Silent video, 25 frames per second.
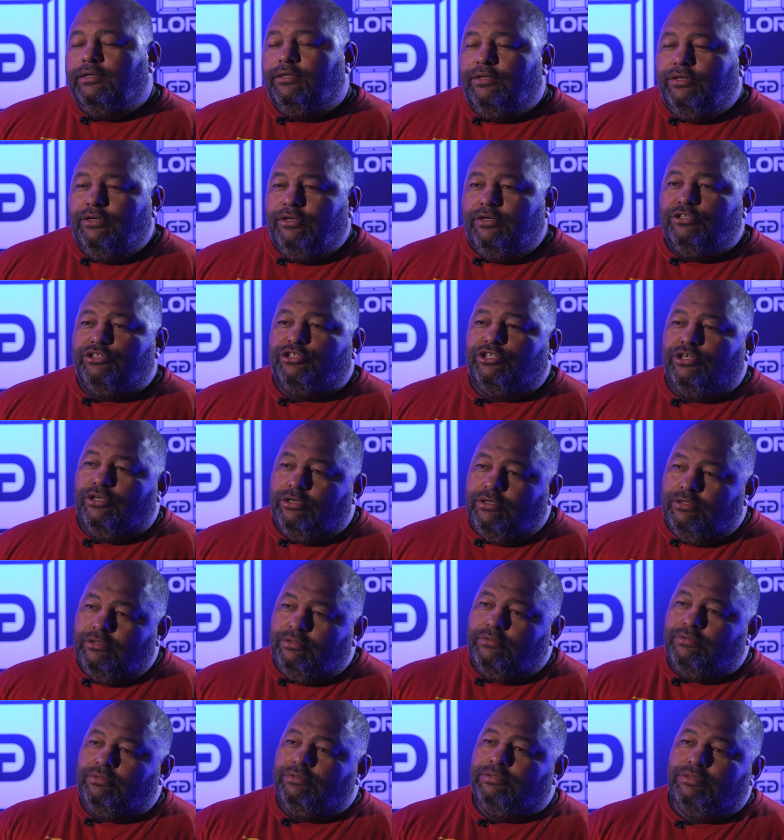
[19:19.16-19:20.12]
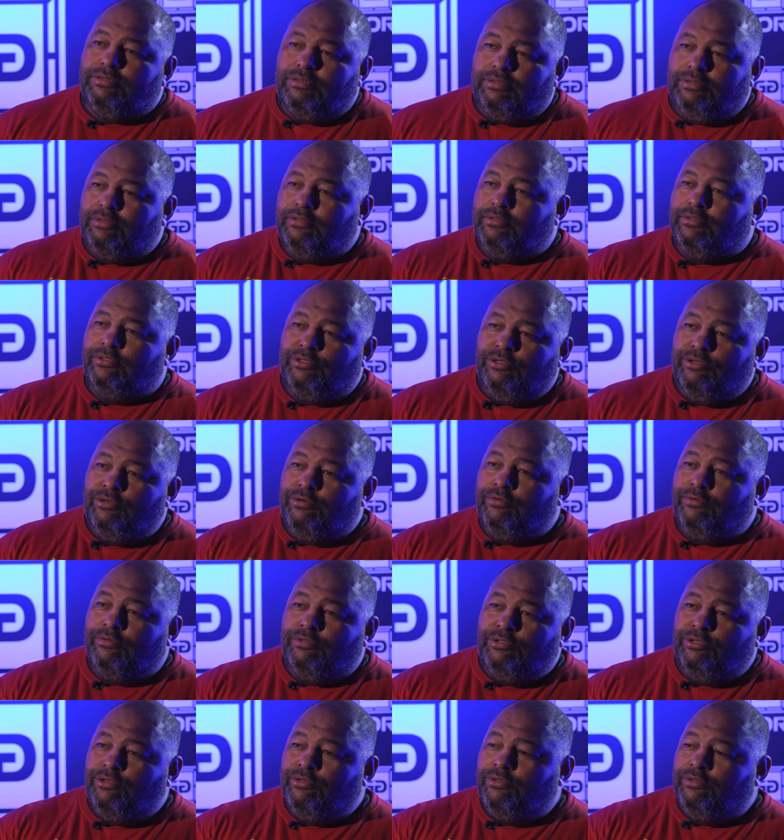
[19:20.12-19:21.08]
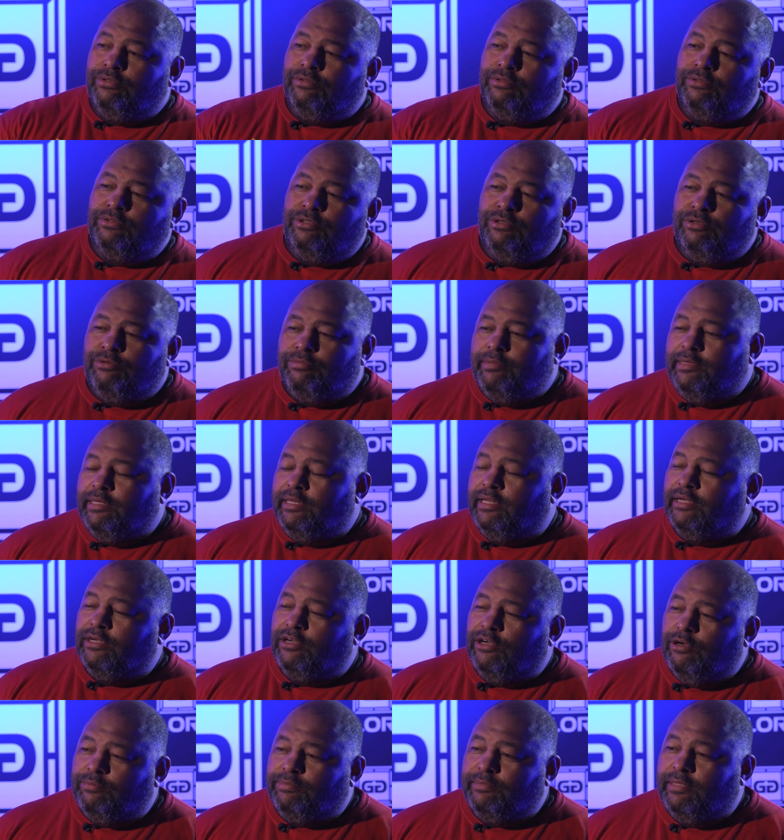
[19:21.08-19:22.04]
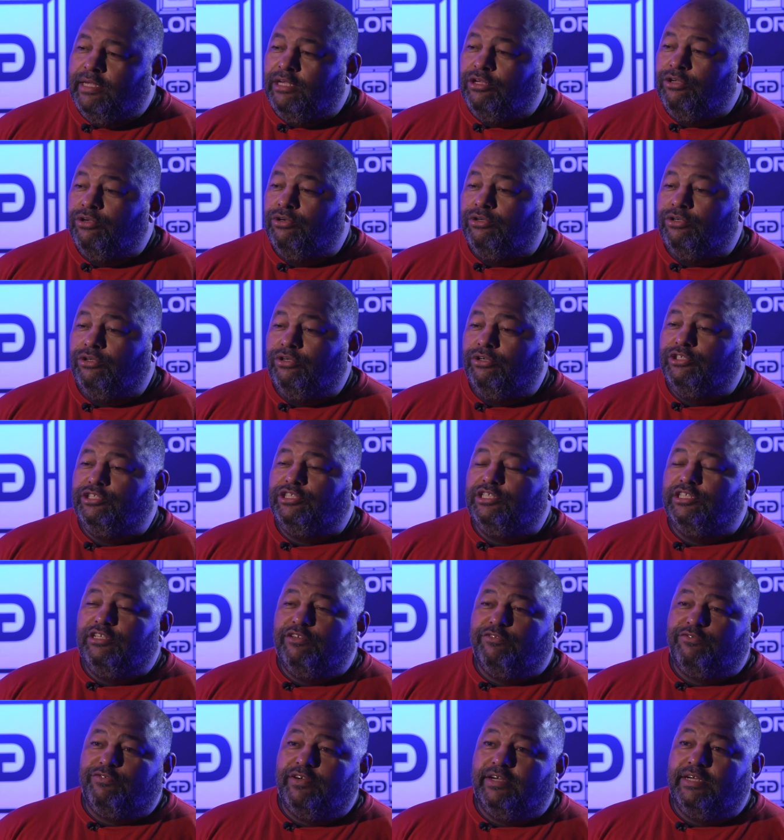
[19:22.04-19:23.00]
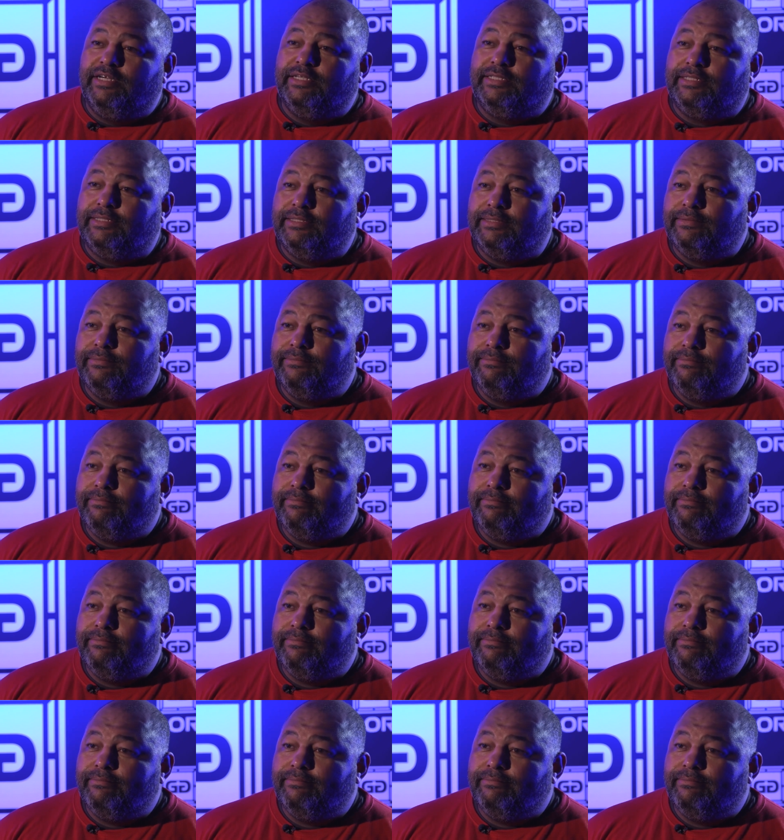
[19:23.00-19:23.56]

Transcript: You know, so you, you, you're meeting up, then you're losing the fight.